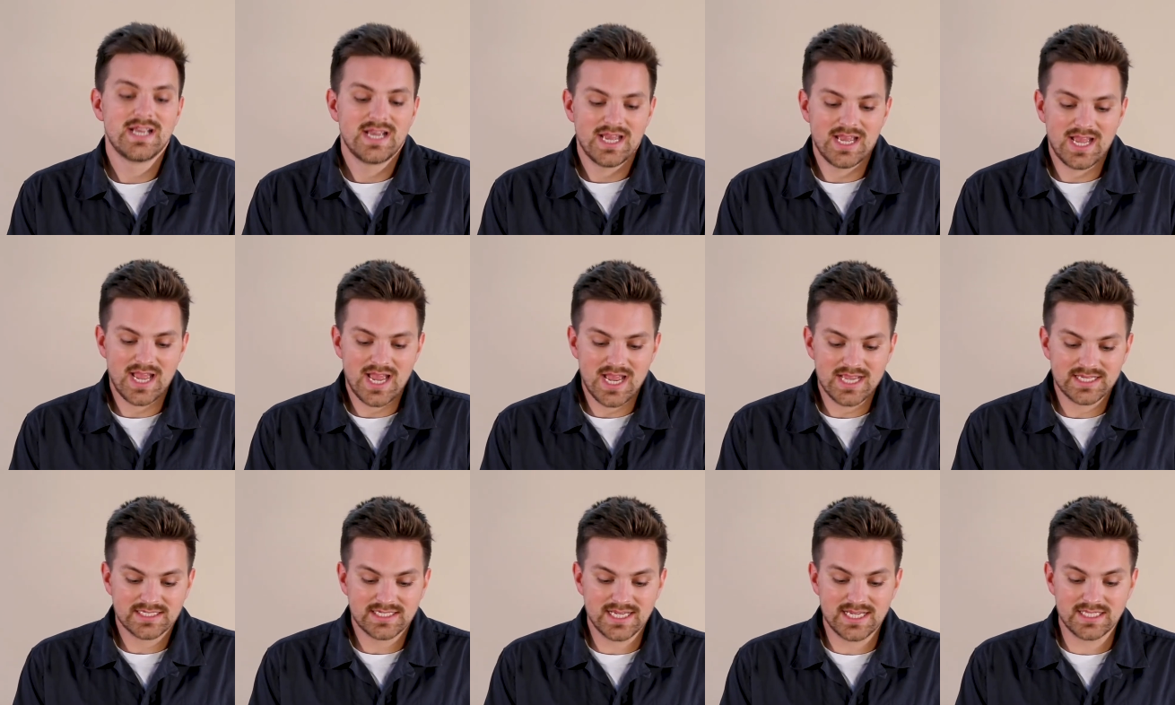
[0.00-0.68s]
a
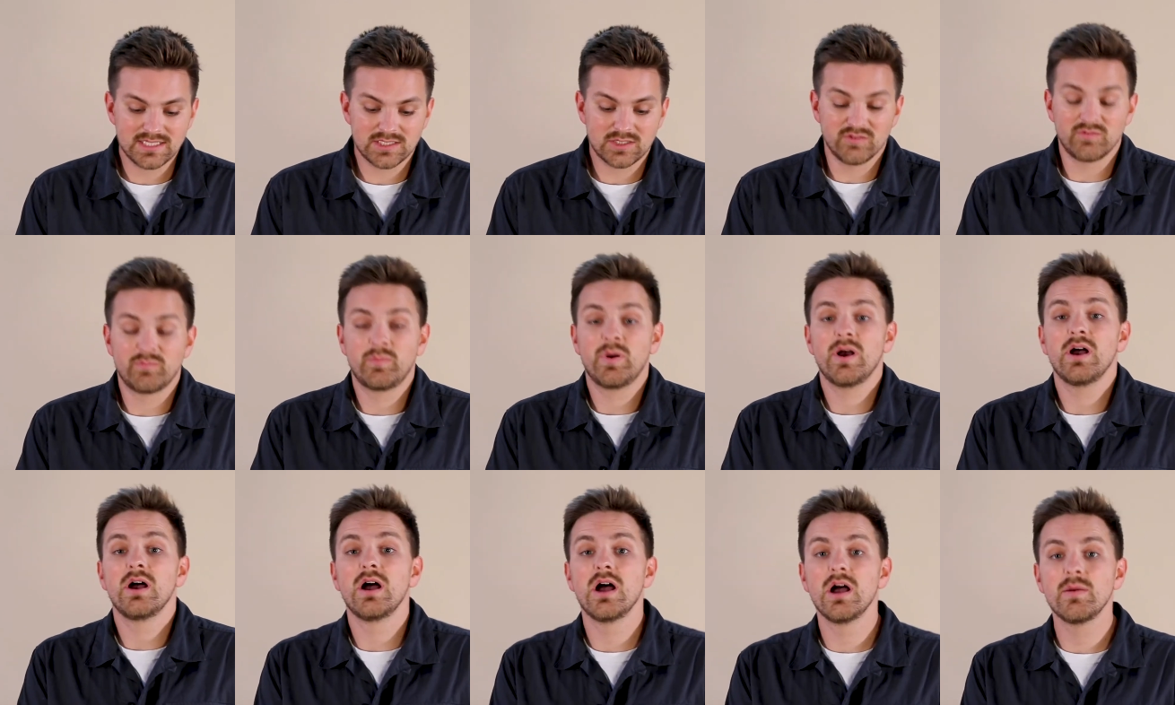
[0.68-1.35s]
sense of
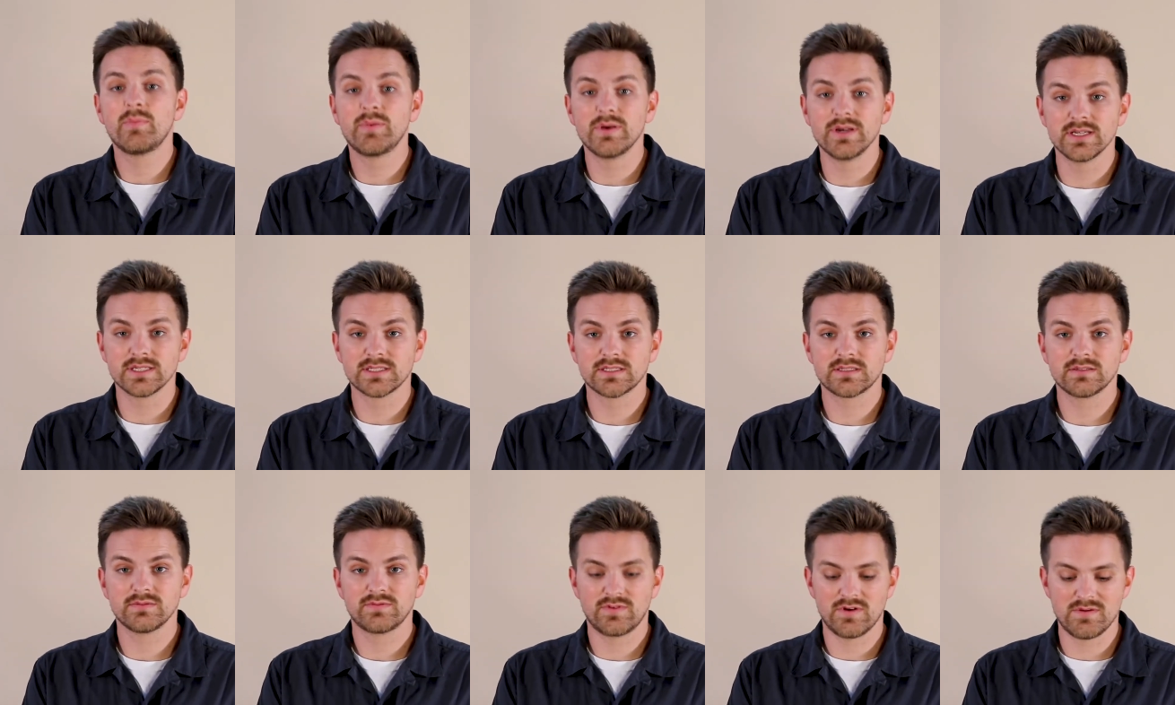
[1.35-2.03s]

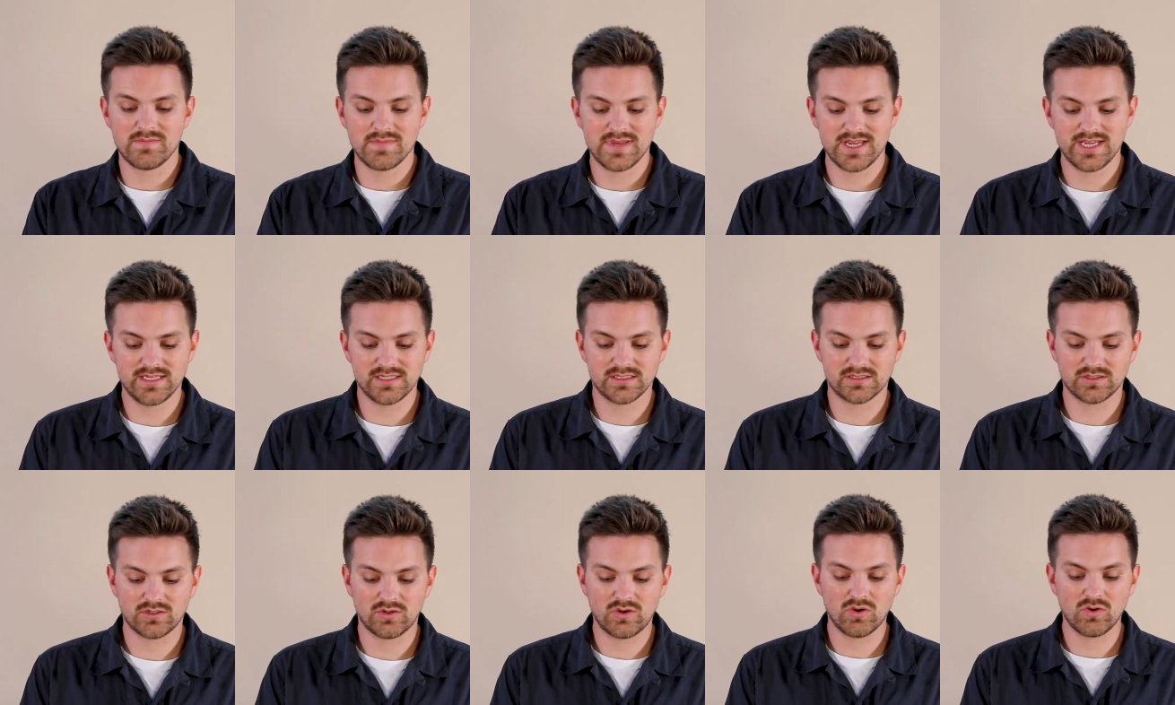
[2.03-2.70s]
purpose from
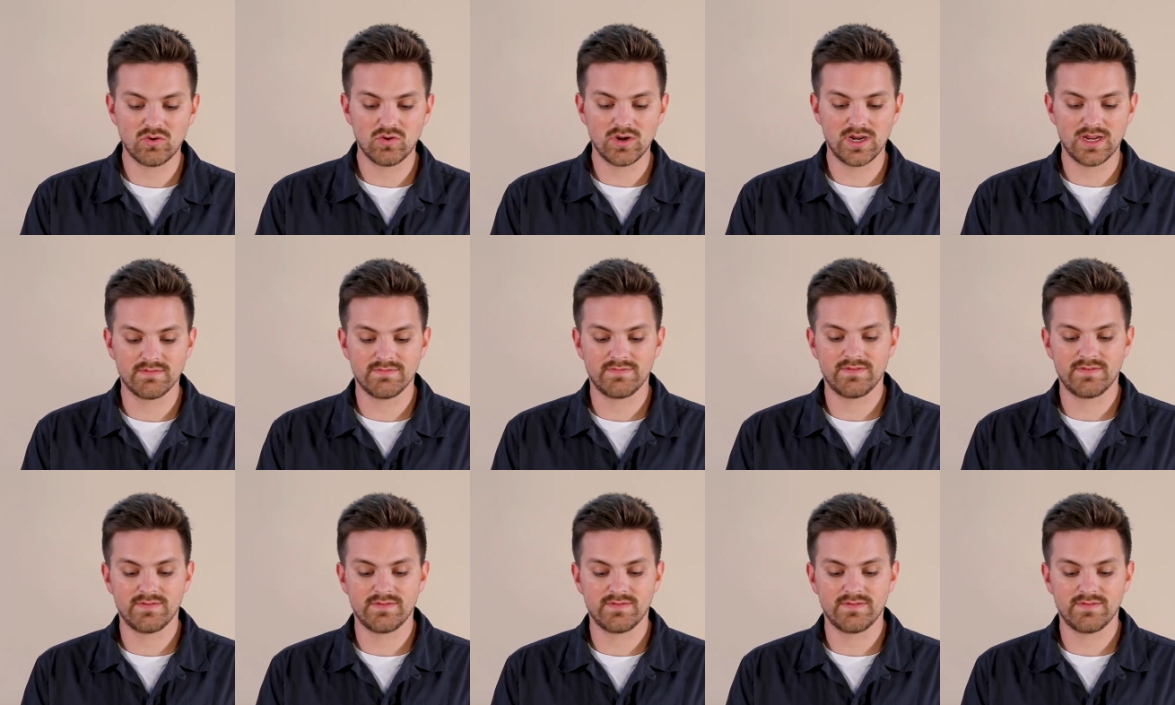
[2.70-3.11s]
his calling,